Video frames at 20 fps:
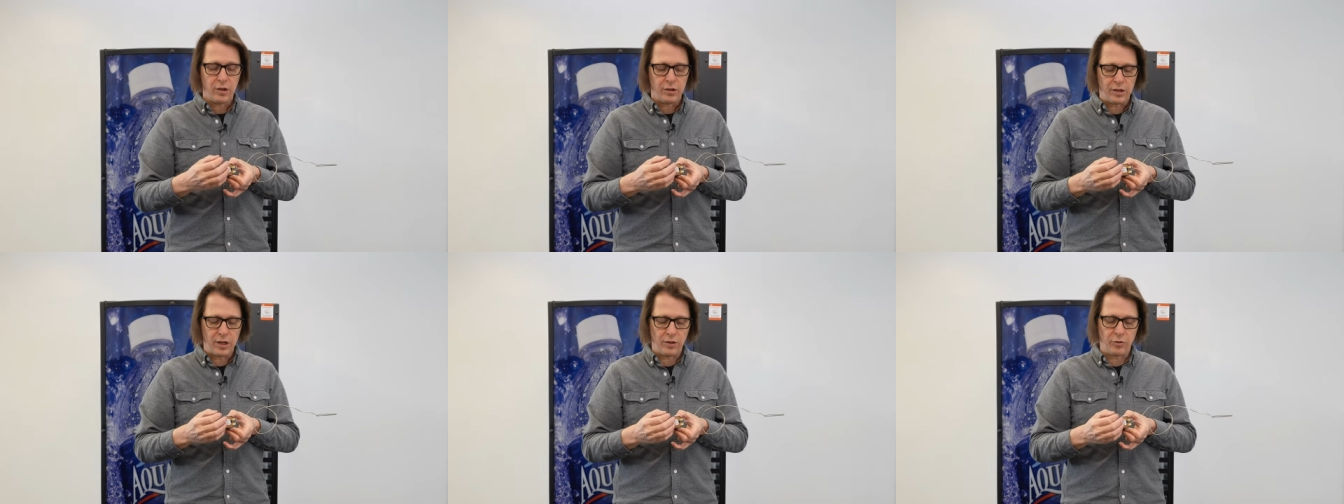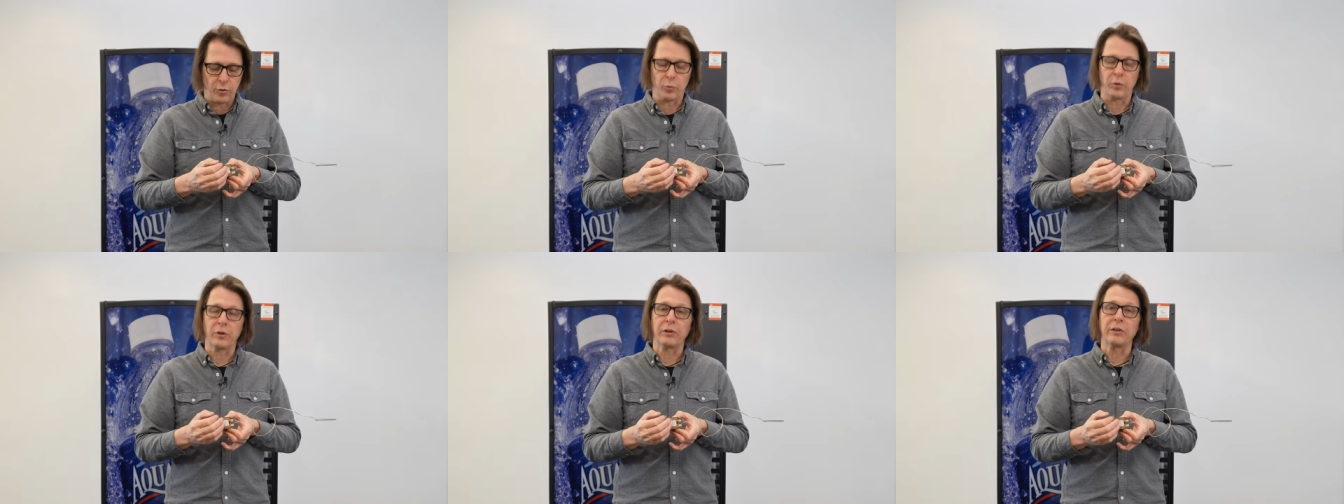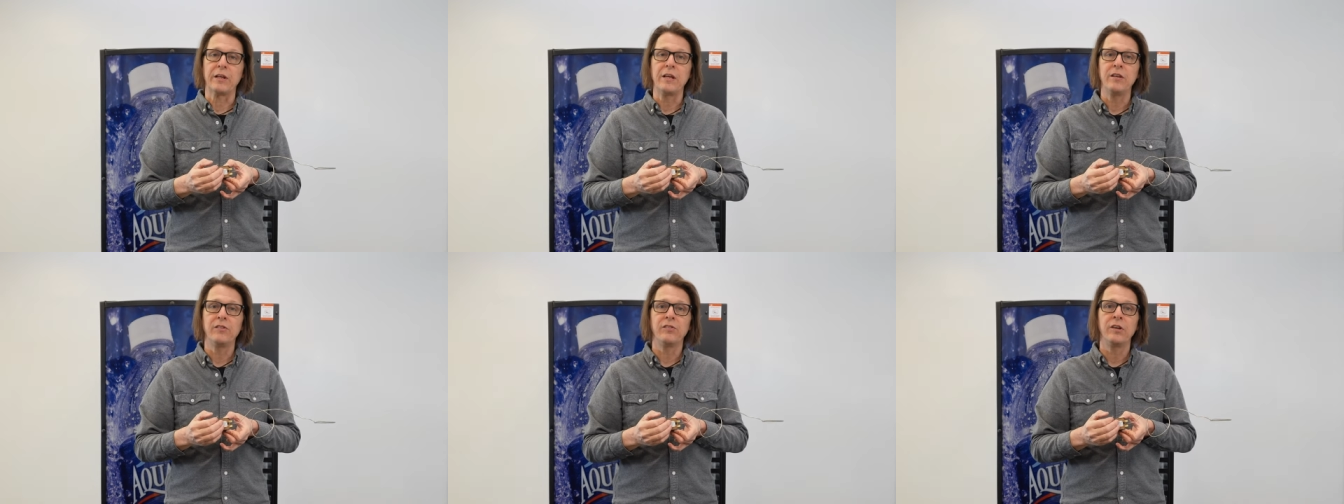either
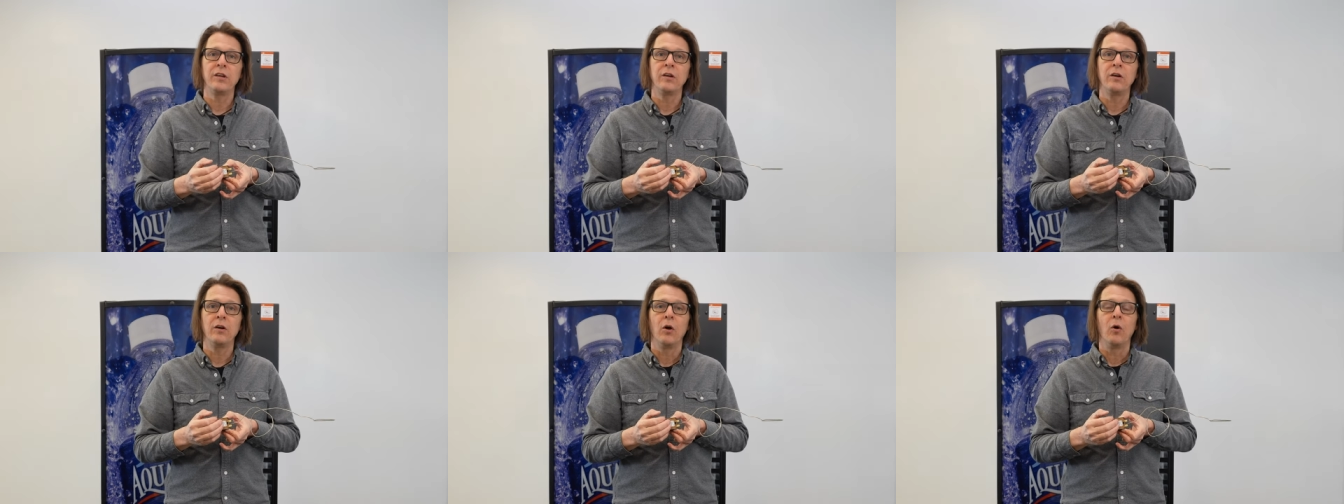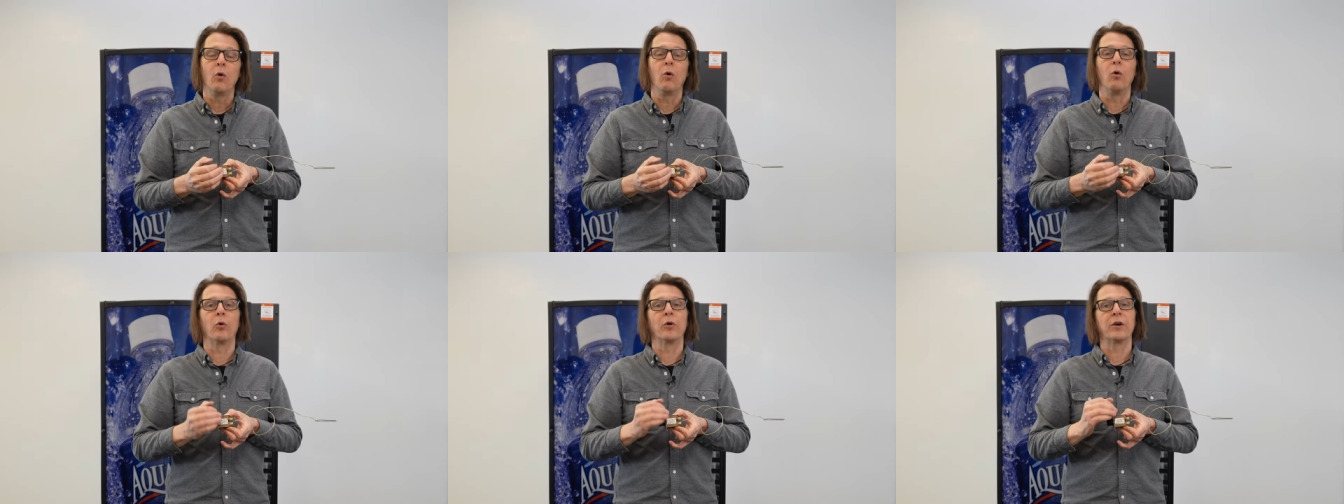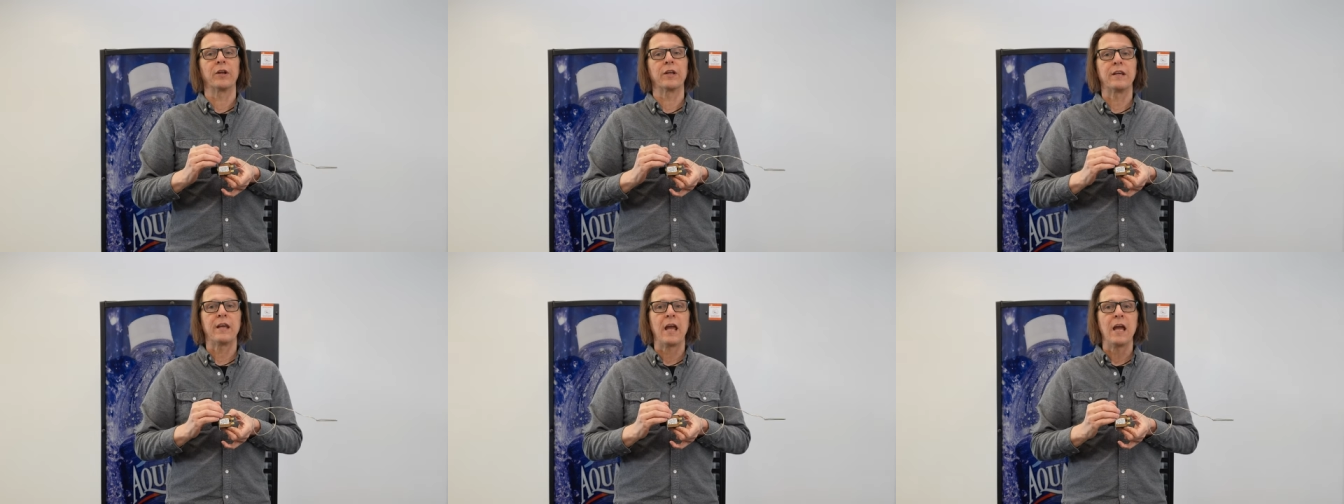releasing or
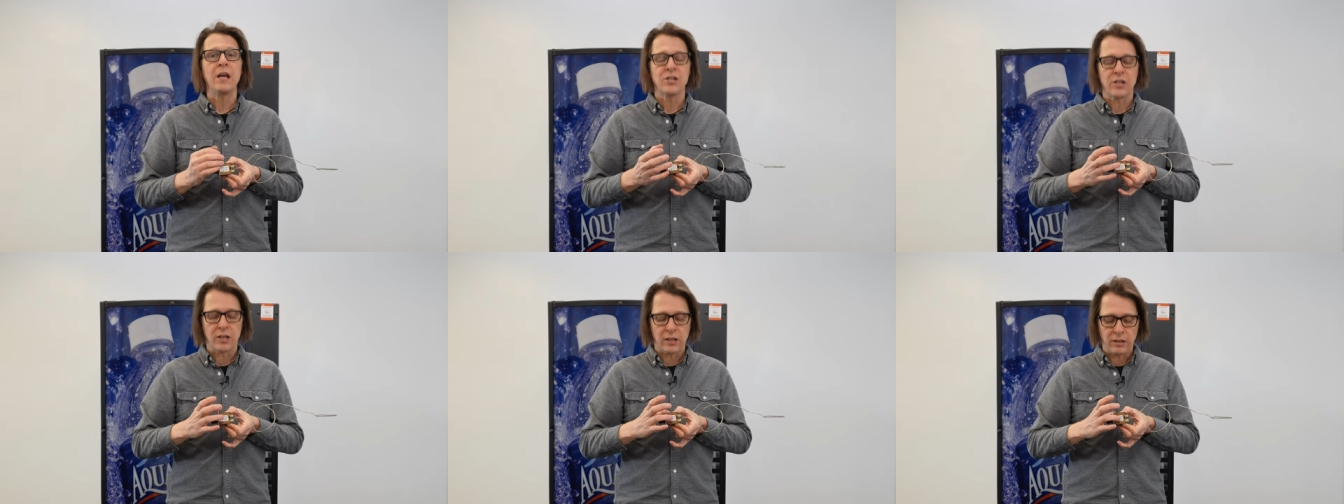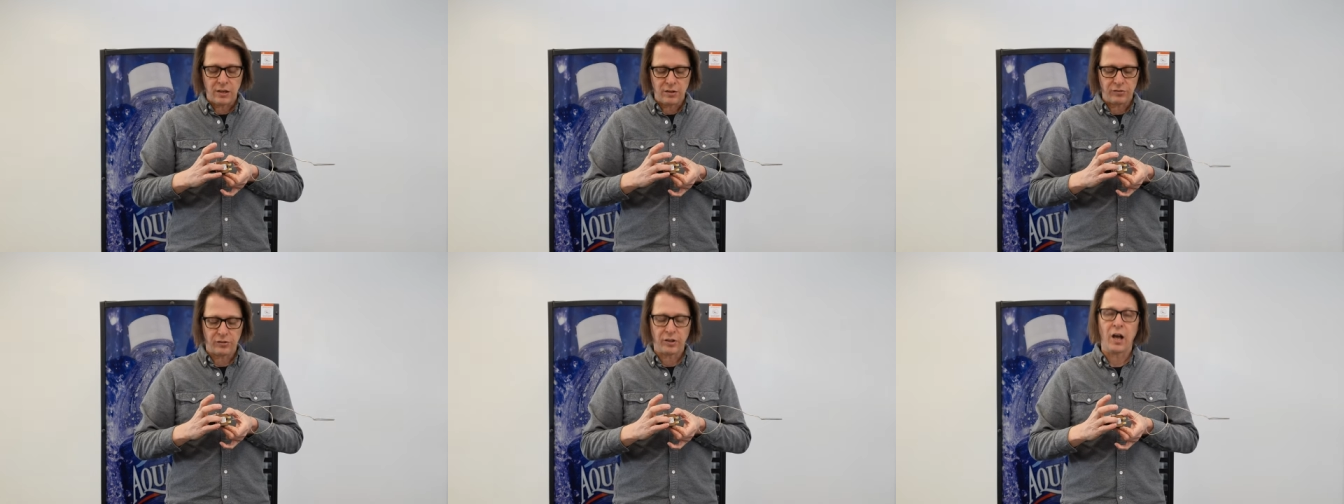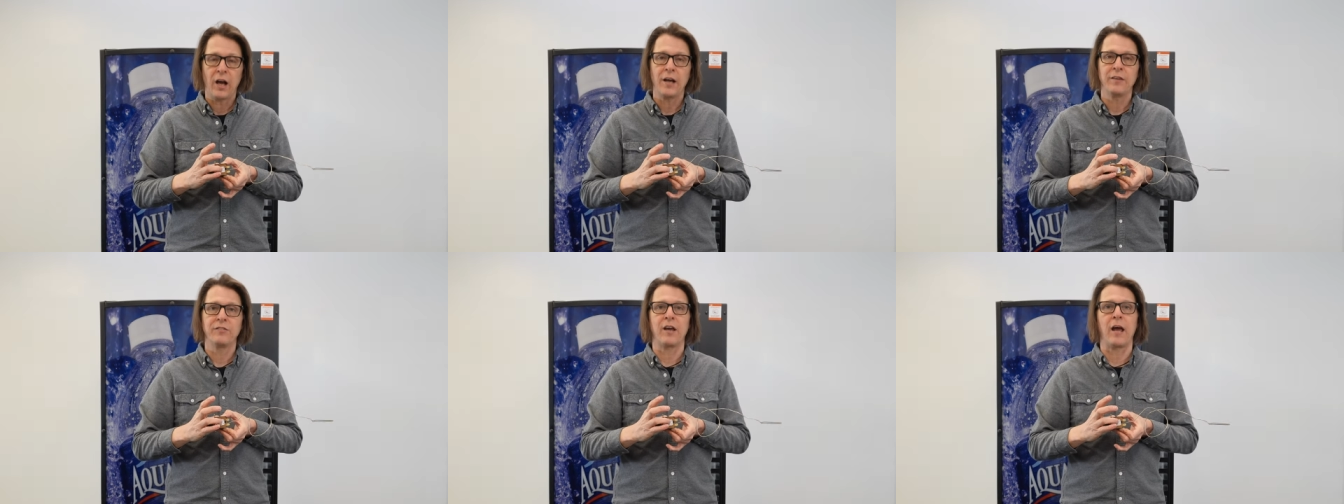engaging these
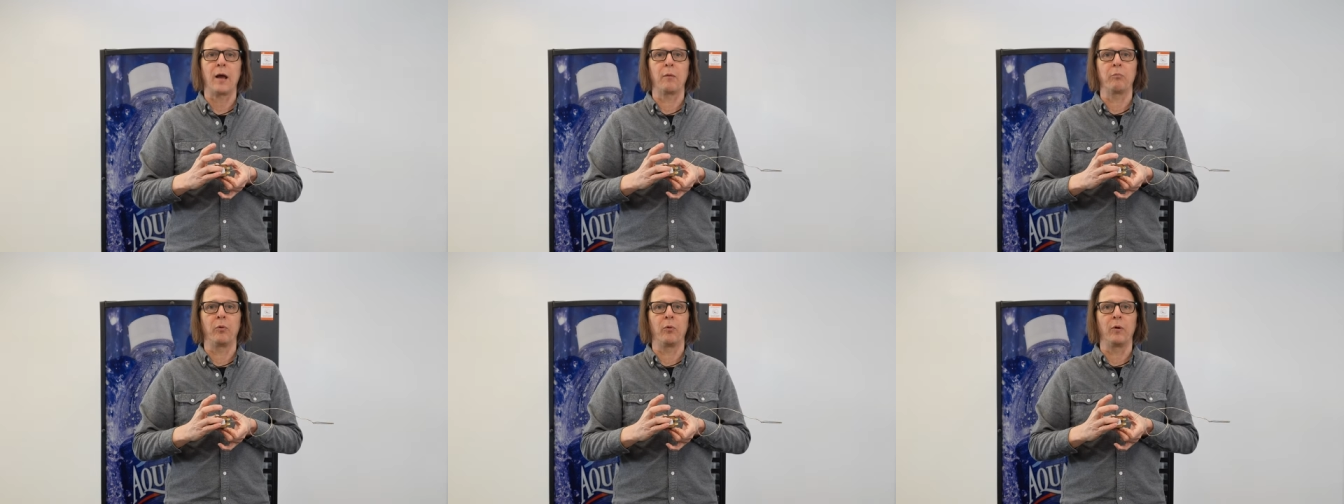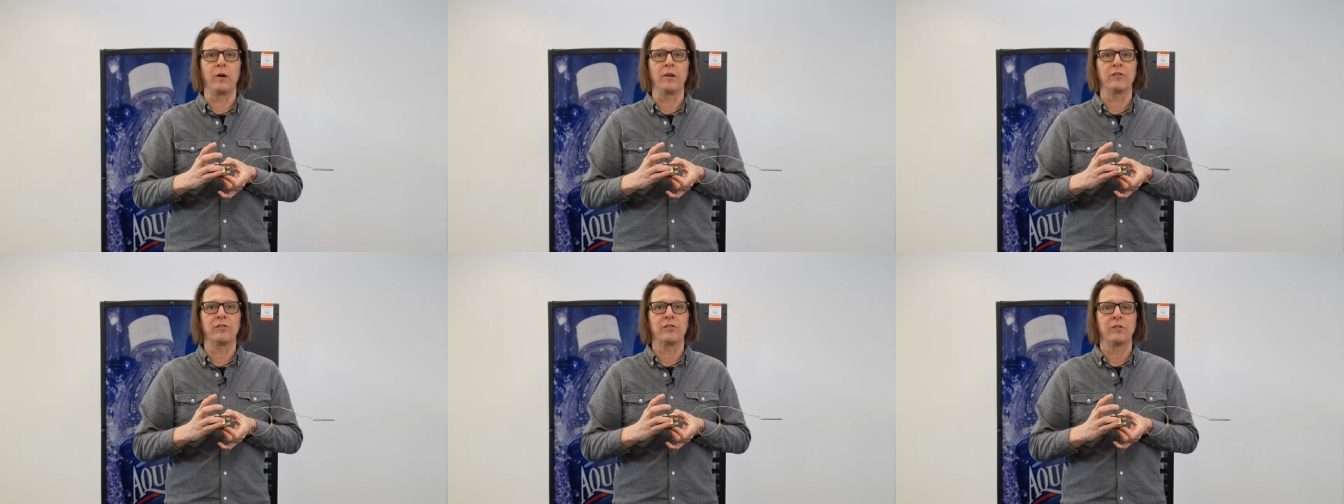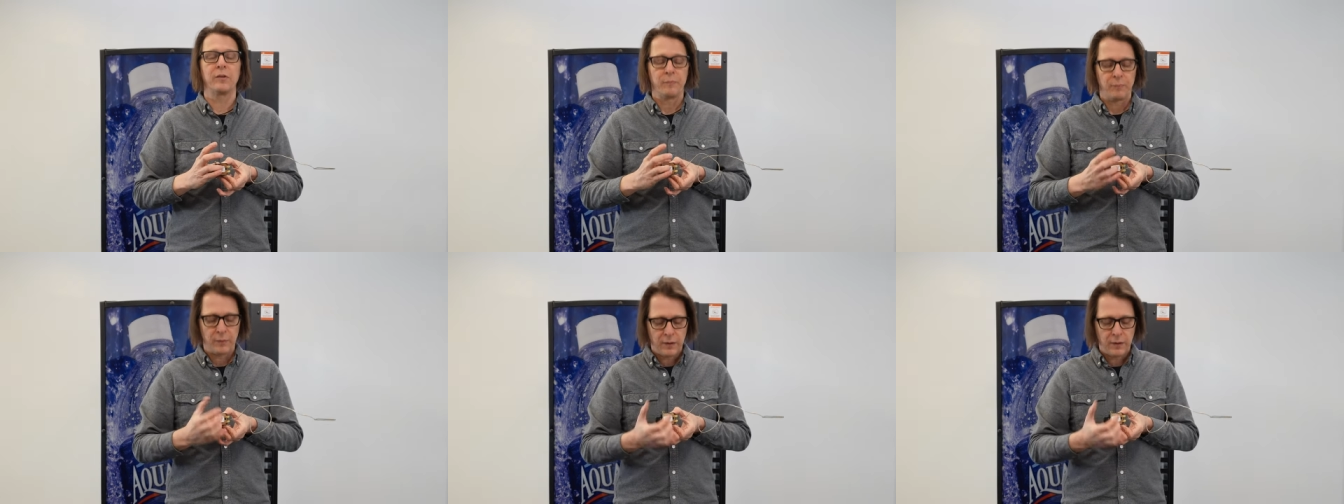contact points.